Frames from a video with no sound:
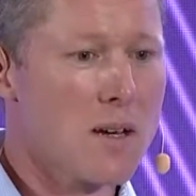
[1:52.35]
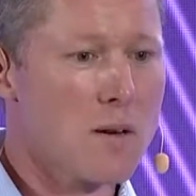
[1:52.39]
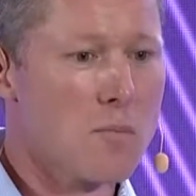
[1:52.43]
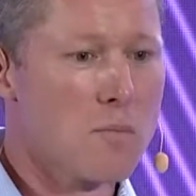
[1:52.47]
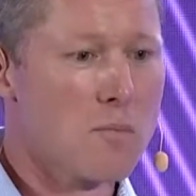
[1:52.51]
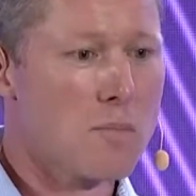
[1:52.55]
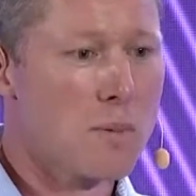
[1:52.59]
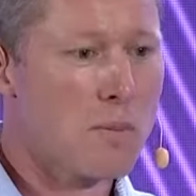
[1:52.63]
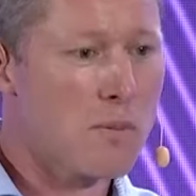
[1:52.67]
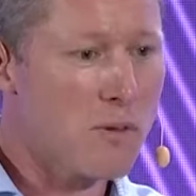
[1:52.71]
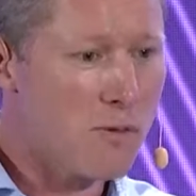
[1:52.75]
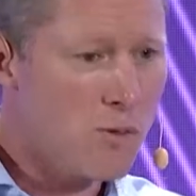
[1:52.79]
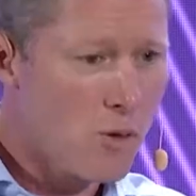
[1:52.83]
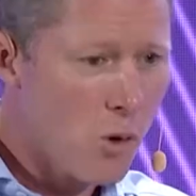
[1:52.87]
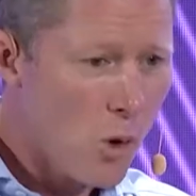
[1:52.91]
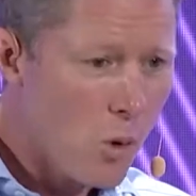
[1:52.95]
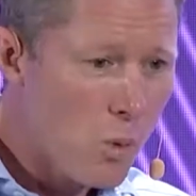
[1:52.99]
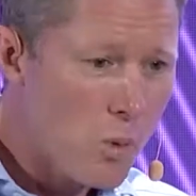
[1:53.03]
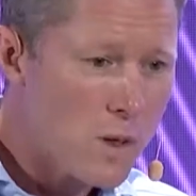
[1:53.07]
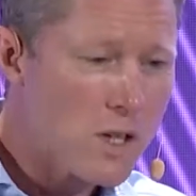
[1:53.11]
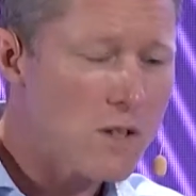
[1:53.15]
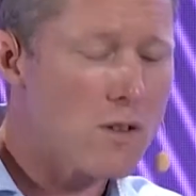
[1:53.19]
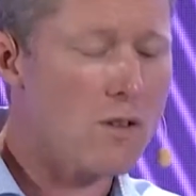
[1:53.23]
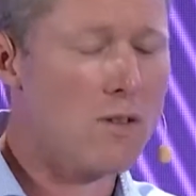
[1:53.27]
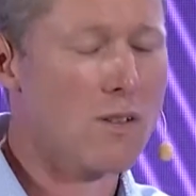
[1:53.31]
But before we
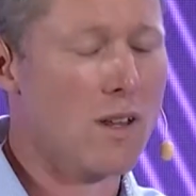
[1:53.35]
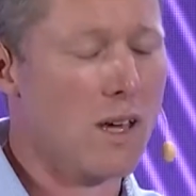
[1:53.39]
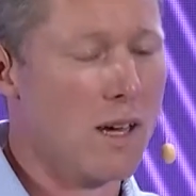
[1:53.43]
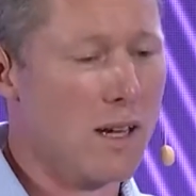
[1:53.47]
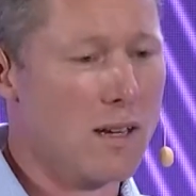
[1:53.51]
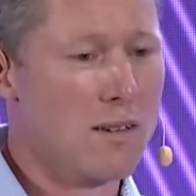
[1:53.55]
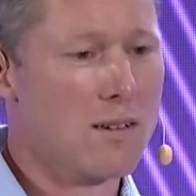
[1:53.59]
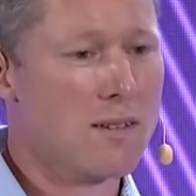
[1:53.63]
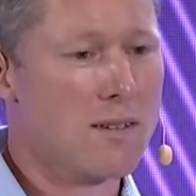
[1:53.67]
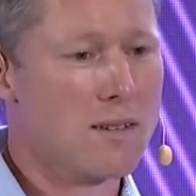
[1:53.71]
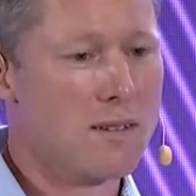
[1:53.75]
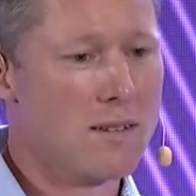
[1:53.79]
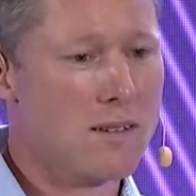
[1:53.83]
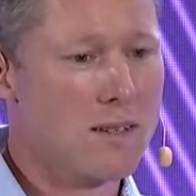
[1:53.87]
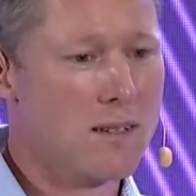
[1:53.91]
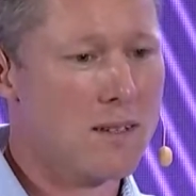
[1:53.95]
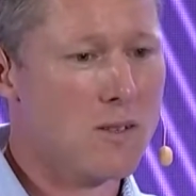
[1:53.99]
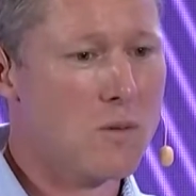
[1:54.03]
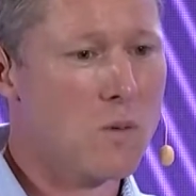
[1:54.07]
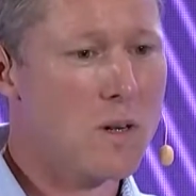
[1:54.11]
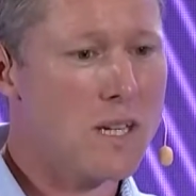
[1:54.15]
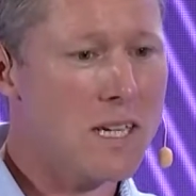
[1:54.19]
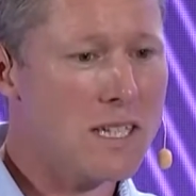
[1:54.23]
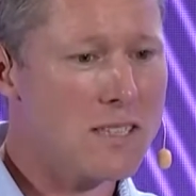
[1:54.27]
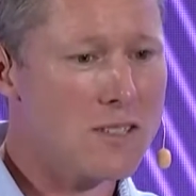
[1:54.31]
do that, we
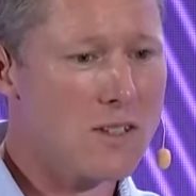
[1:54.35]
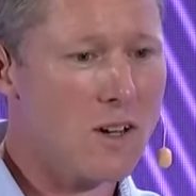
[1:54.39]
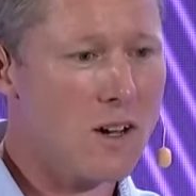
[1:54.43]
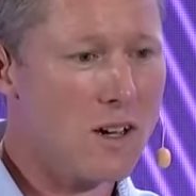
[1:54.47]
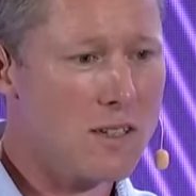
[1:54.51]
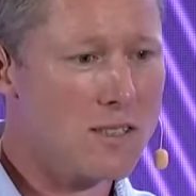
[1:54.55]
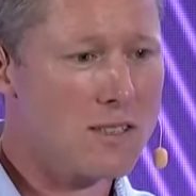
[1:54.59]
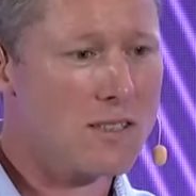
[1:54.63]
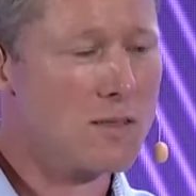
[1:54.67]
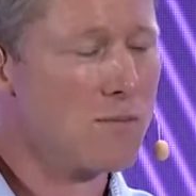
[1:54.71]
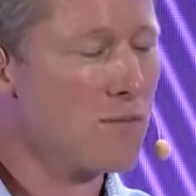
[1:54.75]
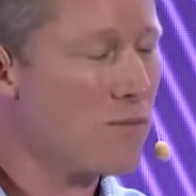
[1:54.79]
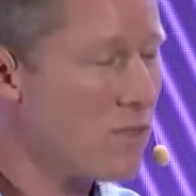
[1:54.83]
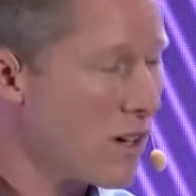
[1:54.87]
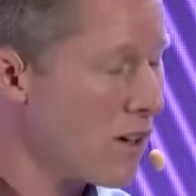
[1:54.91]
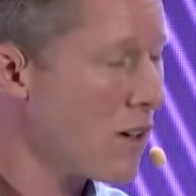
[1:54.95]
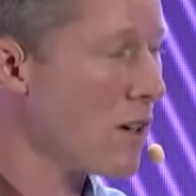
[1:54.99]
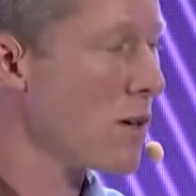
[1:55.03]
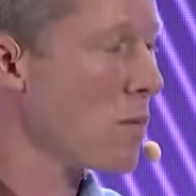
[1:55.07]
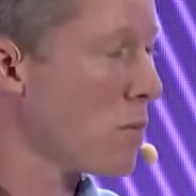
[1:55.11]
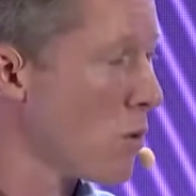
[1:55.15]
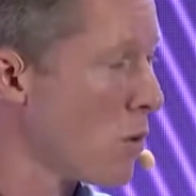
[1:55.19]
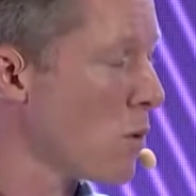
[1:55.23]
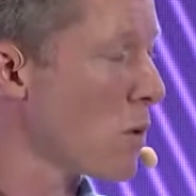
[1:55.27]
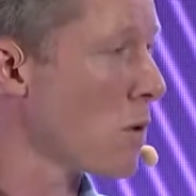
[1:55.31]
need to ask some very
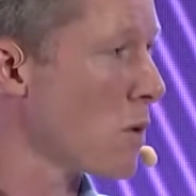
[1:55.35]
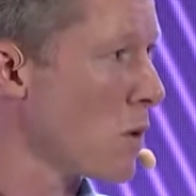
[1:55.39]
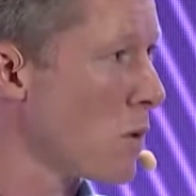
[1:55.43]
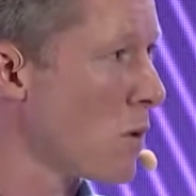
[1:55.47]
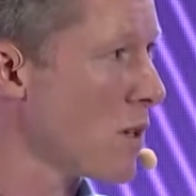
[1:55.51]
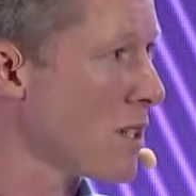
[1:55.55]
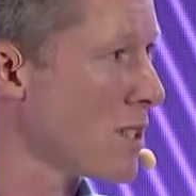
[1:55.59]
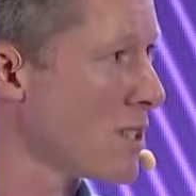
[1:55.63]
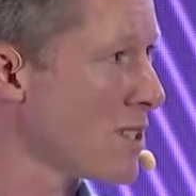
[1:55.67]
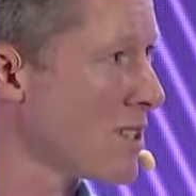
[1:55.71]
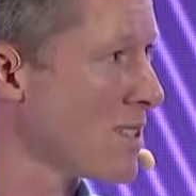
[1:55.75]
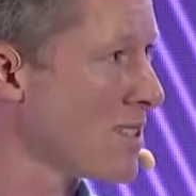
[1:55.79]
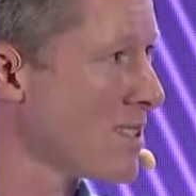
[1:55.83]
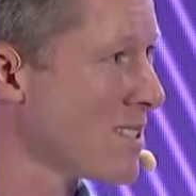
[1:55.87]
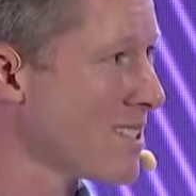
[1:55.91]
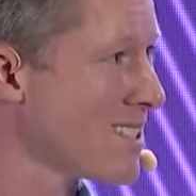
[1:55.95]
important questions.